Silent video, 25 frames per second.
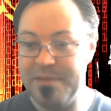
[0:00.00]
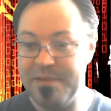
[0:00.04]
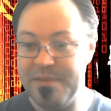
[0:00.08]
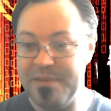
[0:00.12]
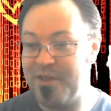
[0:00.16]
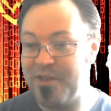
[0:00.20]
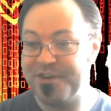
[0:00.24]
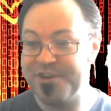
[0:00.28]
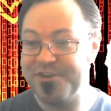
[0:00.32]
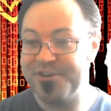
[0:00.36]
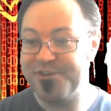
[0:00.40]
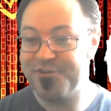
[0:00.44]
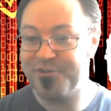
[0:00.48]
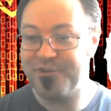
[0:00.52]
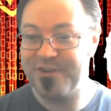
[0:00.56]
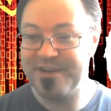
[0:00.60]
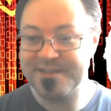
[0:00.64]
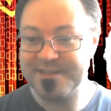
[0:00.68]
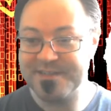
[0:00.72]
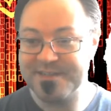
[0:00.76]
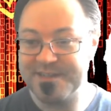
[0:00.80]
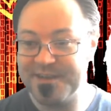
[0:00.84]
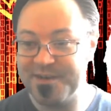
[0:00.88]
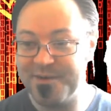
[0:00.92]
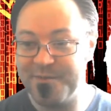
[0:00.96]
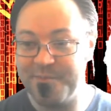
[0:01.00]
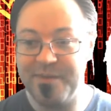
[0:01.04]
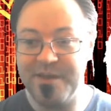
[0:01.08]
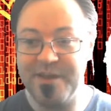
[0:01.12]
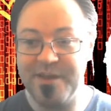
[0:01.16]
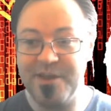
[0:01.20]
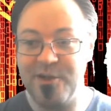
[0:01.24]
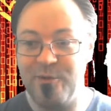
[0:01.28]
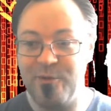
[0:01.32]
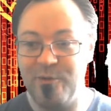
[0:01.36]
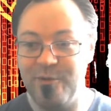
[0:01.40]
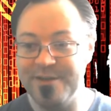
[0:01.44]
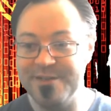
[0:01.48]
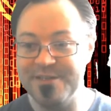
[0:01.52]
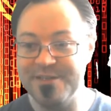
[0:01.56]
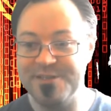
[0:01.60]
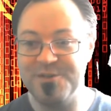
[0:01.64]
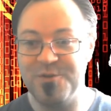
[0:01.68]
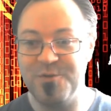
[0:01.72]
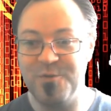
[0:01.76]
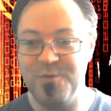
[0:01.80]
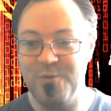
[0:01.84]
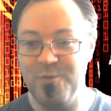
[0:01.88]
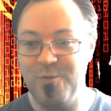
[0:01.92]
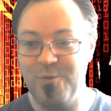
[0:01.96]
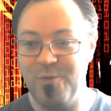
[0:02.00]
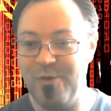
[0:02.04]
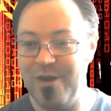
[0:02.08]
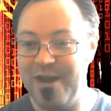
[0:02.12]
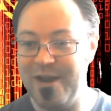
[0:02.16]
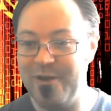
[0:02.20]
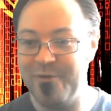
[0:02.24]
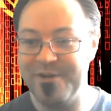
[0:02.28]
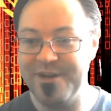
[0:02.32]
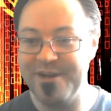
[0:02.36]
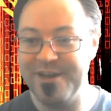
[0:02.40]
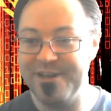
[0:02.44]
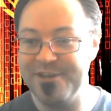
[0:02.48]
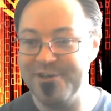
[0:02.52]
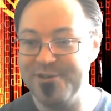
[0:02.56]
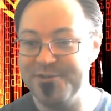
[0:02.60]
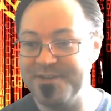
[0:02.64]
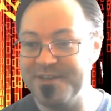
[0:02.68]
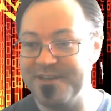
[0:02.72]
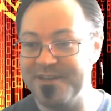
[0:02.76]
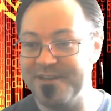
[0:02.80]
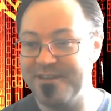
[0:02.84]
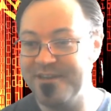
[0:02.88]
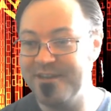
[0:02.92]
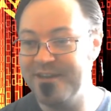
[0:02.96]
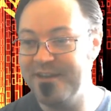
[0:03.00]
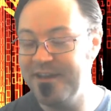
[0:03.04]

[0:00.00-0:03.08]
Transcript: I'm not interested in Bitcoin, so why would I use it?